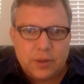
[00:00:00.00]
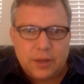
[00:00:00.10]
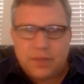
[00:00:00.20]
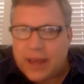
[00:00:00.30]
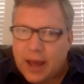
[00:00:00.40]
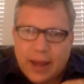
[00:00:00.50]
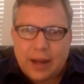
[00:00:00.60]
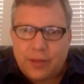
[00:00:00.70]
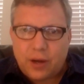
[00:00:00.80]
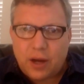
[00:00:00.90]
If they got
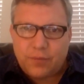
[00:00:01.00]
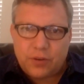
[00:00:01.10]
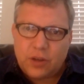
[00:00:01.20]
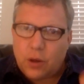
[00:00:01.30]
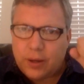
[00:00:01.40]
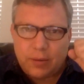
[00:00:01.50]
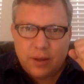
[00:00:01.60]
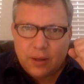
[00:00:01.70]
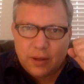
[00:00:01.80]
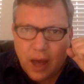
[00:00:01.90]
out of their comfort zone
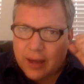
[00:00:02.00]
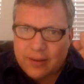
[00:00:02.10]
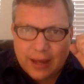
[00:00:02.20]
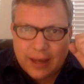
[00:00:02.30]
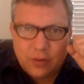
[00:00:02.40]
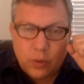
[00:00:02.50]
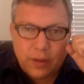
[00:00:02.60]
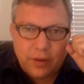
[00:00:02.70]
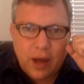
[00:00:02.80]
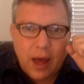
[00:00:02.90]
and contacted one
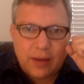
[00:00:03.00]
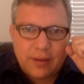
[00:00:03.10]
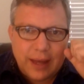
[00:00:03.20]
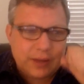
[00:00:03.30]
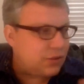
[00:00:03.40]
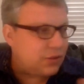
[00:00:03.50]
of their contacts